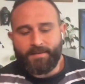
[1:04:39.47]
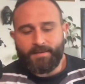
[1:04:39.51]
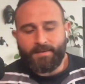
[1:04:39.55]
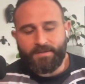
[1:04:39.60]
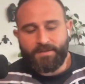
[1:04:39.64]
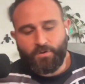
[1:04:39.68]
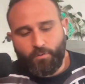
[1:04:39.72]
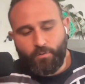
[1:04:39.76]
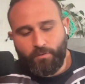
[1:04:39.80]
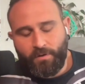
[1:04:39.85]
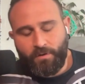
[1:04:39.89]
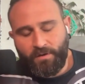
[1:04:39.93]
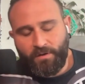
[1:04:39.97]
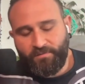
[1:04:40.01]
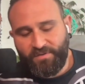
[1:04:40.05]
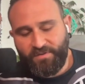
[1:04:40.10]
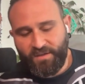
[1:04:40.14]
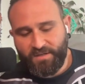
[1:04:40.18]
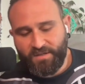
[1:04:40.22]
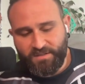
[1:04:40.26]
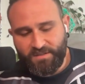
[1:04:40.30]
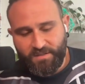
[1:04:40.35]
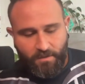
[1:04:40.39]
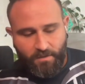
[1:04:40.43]
so if
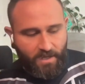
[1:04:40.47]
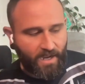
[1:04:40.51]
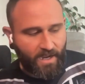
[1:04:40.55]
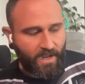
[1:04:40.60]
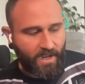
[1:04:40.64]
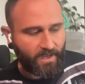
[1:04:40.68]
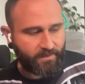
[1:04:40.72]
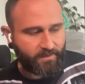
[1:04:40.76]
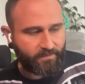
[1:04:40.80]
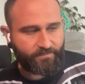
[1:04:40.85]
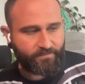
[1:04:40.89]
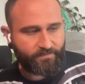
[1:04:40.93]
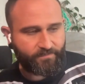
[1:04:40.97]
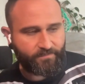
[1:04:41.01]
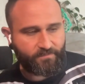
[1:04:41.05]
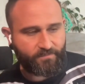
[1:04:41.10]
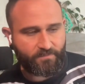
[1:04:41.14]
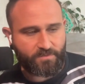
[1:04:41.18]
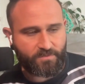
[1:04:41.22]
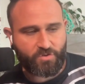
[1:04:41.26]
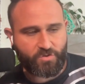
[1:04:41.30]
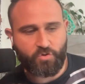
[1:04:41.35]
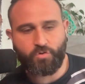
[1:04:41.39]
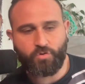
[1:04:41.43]
these are kind of
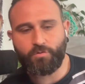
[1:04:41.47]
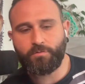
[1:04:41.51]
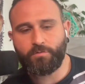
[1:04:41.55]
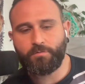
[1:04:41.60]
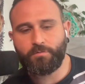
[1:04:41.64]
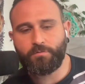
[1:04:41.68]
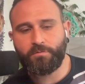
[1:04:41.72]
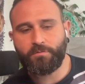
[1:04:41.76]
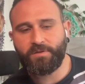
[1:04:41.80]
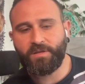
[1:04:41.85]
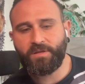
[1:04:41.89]
true,